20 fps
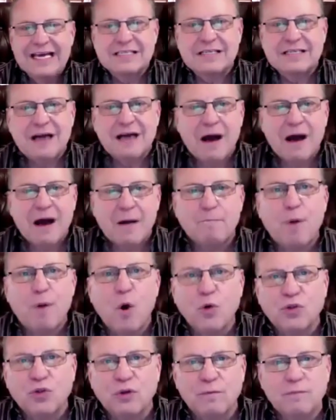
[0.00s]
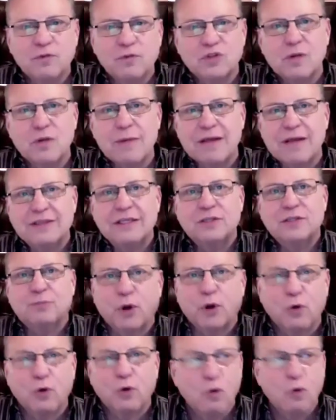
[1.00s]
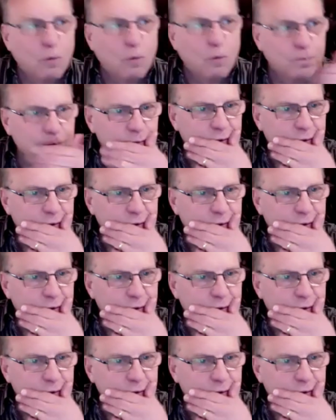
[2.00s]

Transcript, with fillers: something I think is pretty cool